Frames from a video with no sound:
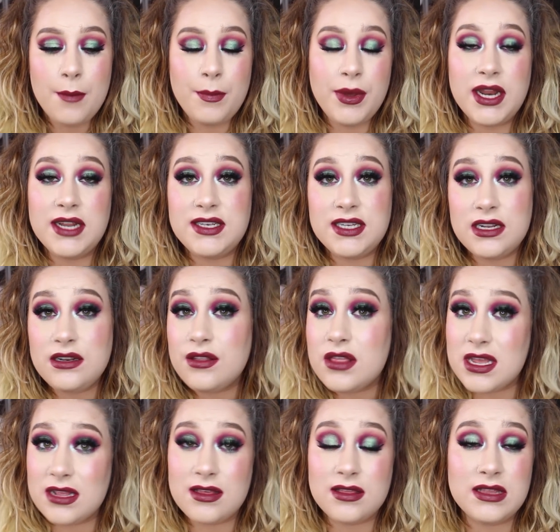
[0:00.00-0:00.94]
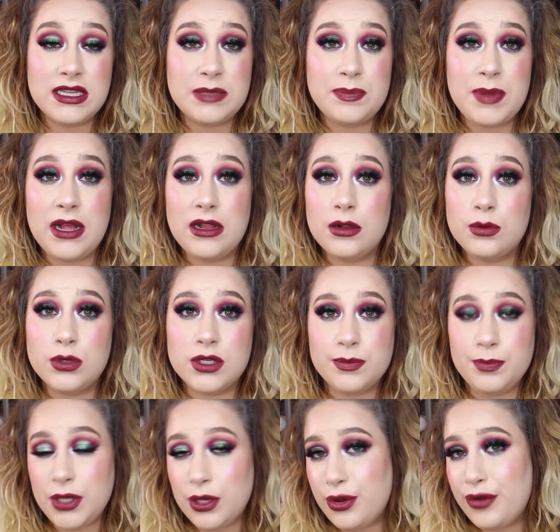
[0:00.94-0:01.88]
but I did think that this palette
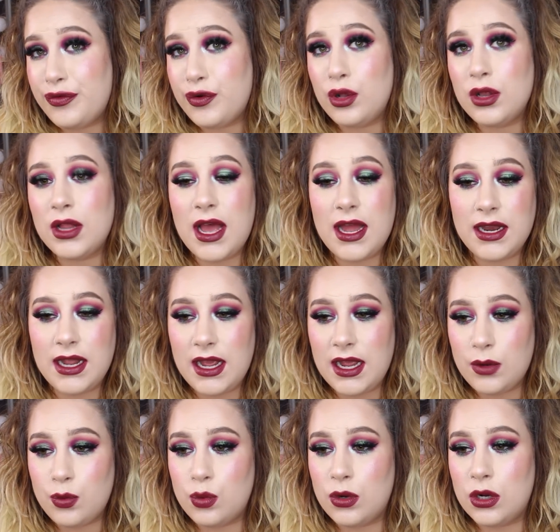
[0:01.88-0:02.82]
was beautiful, and it